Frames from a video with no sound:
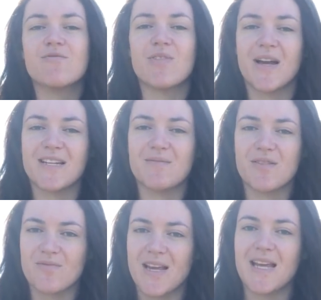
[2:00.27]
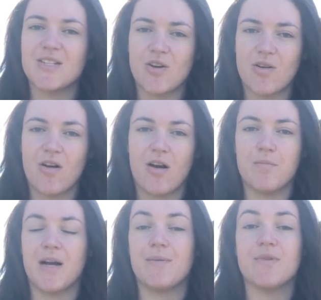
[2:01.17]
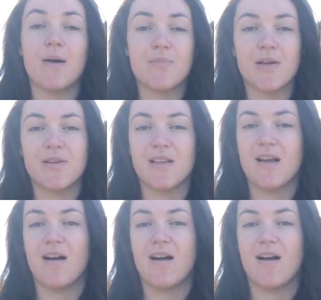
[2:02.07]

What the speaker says: ridingwithree.com. I'm uploading the